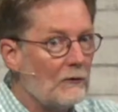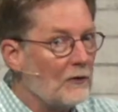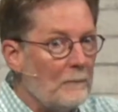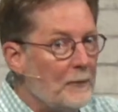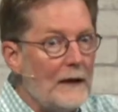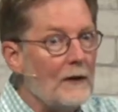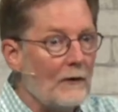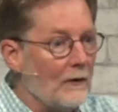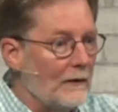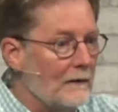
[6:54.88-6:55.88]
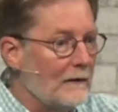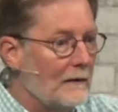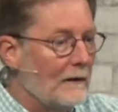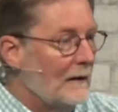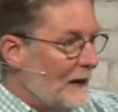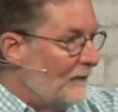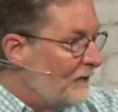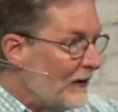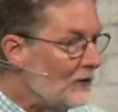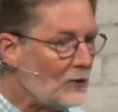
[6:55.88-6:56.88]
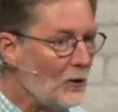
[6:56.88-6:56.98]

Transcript: appeared in physical